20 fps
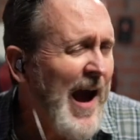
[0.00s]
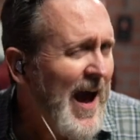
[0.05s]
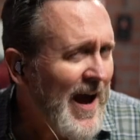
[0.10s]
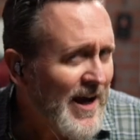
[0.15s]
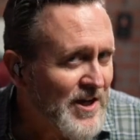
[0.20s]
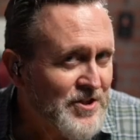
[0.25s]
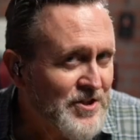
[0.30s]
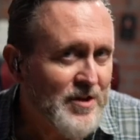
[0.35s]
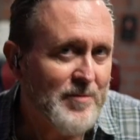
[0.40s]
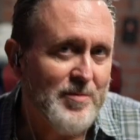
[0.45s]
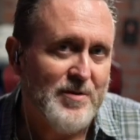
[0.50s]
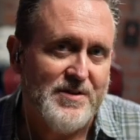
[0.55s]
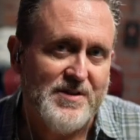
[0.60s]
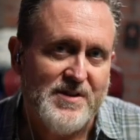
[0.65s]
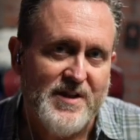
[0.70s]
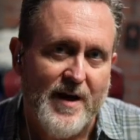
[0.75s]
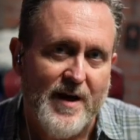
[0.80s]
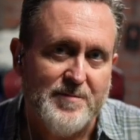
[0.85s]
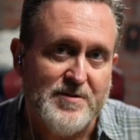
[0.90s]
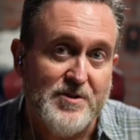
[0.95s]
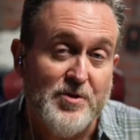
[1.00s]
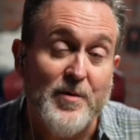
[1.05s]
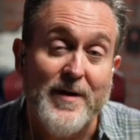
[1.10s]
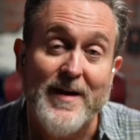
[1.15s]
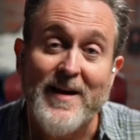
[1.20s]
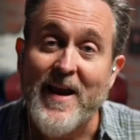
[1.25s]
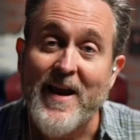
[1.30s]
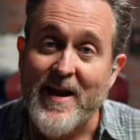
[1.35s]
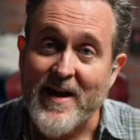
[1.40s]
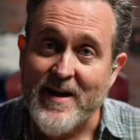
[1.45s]
actionable steps to
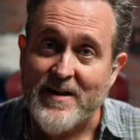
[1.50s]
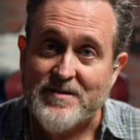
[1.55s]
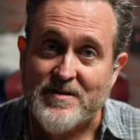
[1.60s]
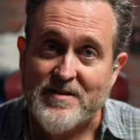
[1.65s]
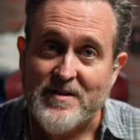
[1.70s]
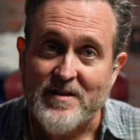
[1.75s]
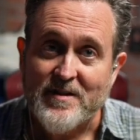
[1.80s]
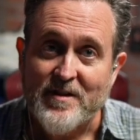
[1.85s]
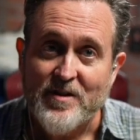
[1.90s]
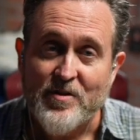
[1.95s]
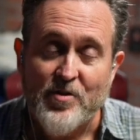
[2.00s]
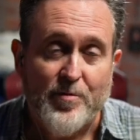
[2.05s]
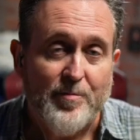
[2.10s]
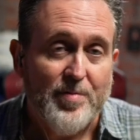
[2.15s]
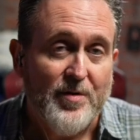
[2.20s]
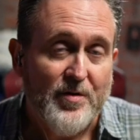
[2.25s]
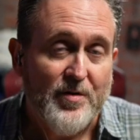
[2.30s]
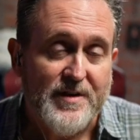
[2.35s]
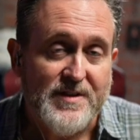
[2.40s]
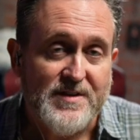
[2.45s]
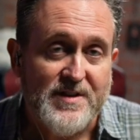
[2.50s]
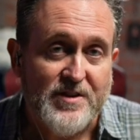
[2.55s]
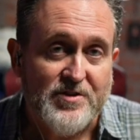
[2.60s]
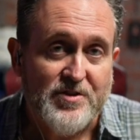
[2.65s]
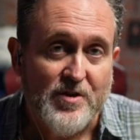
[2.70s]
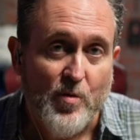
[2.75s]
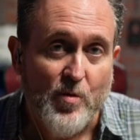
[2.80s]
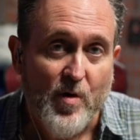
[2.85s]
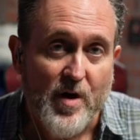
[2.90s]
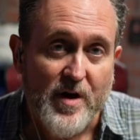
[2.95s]
enhance your employees'
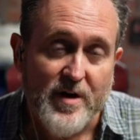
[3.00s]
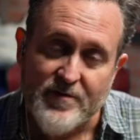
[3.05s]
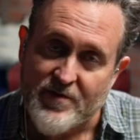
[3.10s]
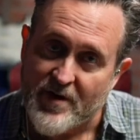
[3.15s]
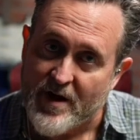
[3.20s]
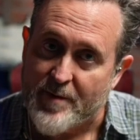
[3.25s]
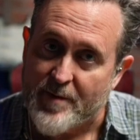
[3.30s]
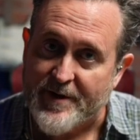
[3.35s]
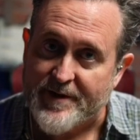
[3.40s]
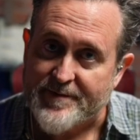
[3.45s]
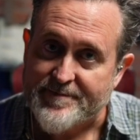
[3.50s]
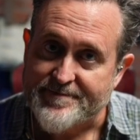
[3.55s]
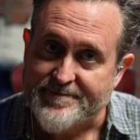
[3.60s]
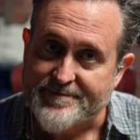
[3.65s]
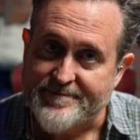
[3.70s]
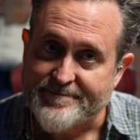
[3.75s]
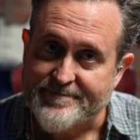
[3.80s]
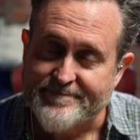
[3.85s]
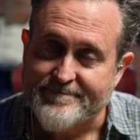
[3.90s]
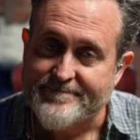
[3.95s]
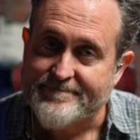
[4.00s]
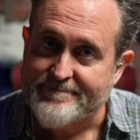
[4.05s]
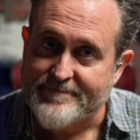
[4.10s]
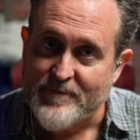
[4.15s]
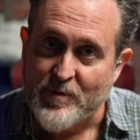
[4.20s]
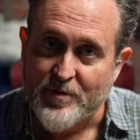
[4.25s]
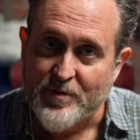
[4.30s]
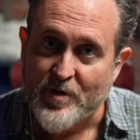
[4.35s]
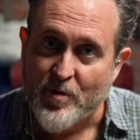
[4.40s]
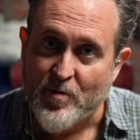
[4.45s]
digital work environment?
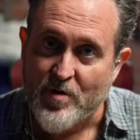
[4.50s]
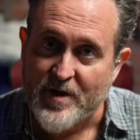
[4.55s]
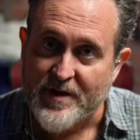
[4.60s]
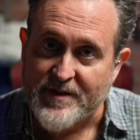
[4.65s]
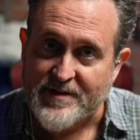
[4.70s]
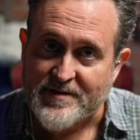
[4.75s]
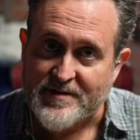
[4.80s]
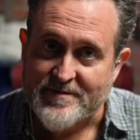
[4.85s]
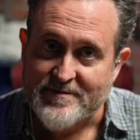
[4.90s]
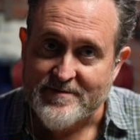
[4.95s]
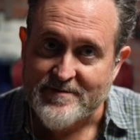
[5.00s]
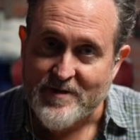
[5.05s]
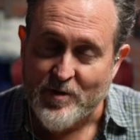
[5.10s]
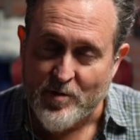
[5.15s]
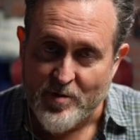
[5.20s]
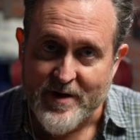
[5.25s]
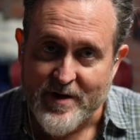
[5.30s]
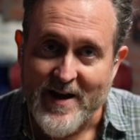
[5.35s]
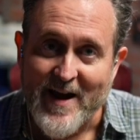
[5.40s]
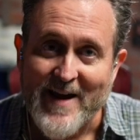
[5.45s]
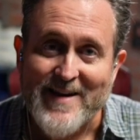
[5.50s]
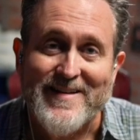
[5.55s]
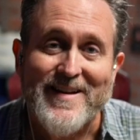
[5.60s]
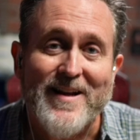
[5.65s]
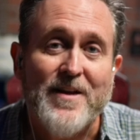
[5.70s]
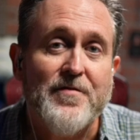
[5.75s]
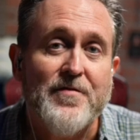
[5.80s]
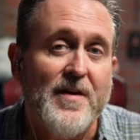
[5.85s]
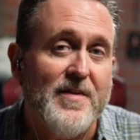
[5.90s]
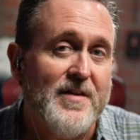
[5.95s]
Well, no worries. We're going to
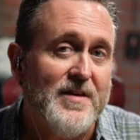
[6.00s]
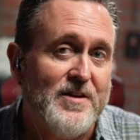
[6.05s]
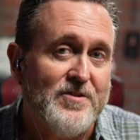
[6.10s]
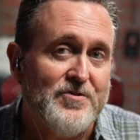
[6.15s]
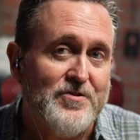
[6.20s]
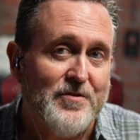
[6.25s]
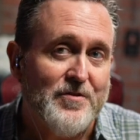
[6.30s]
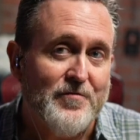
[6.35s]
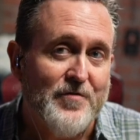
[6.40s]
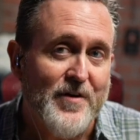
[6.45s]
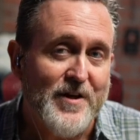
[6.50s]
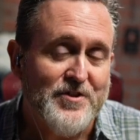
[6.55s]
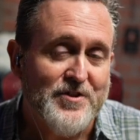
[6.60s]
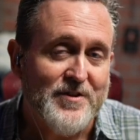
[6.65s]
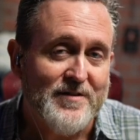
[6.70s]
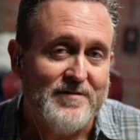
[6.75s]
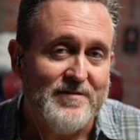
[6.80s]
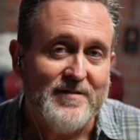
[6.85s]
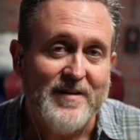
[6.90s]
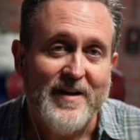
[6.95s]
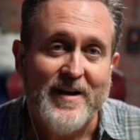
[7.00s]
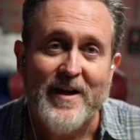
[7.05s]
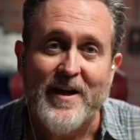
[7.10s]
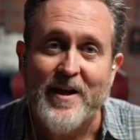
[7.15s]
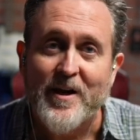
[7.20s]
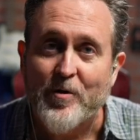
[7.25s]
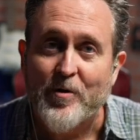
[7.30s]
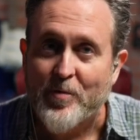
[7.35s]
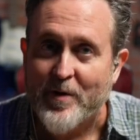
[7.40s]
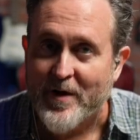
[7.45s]
identify the digital friction and
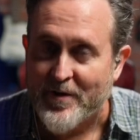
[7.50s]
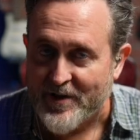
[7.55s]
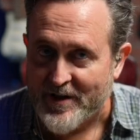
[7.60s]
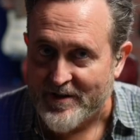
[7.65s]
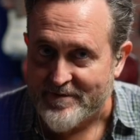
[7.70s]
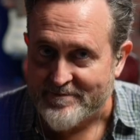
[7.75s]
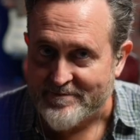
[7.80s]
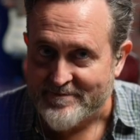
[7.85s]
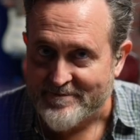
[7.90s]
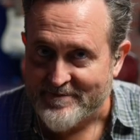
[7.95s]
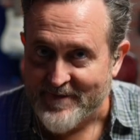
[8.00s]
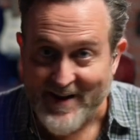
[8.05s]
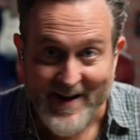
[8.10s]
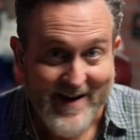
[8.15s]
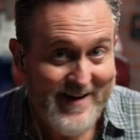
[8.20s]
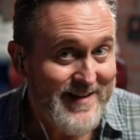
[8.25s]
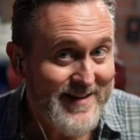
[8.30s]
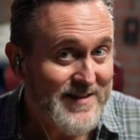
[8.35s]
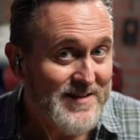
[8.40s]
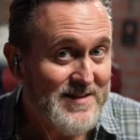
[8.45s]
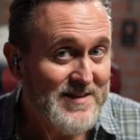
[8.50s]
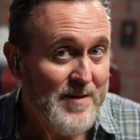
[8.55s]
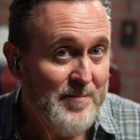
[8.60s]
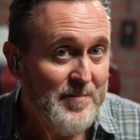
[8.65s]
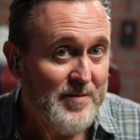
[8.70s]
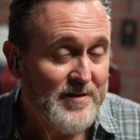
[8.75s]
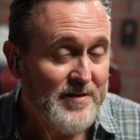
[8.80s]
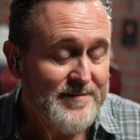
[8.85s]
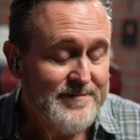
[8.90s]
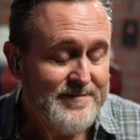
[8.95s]
get rid of it. The idea is
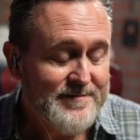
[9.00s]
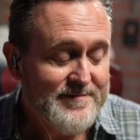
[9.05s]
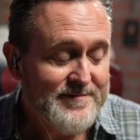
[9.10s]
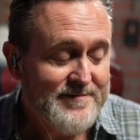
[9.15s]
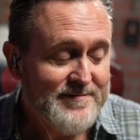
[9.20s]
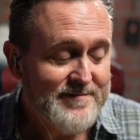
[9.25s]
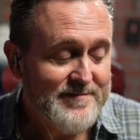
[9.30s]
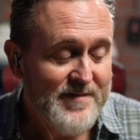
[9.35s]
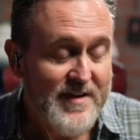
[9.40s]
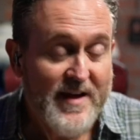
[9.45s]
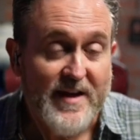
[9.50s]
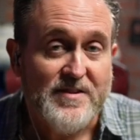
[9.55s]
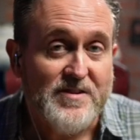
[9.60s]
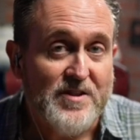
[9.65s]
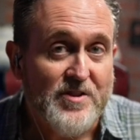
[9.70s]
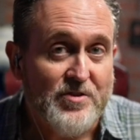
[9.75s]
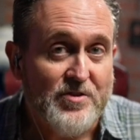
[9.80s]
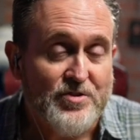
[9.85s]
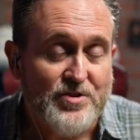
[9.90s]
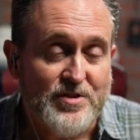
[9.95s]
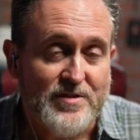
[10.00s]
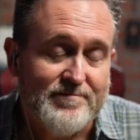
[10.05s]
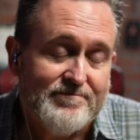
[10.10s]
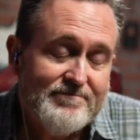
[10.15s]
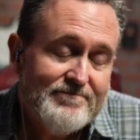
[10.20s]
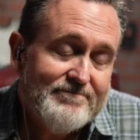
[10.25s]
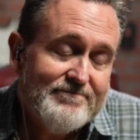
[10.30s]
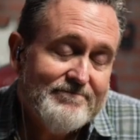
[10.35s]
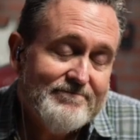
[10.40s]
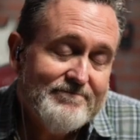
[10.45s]
simple, the execution,
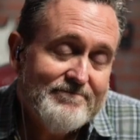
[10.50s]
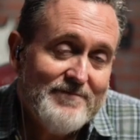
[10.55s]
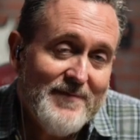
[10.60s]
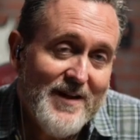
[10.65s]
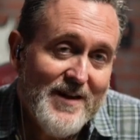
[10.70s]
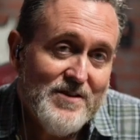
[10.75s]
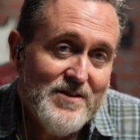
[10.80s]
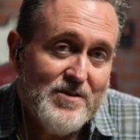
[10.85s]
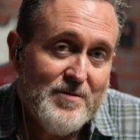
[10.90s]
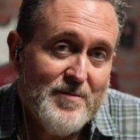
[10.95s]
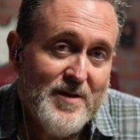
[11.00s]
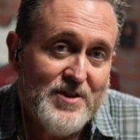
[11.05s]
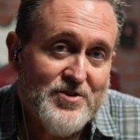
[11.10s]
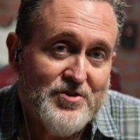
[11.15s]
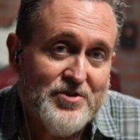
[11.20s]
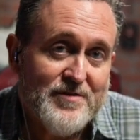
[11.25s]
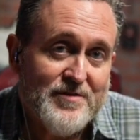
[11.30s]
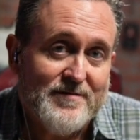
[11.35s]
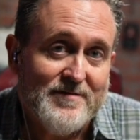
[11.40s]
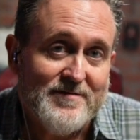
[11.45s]
not so much.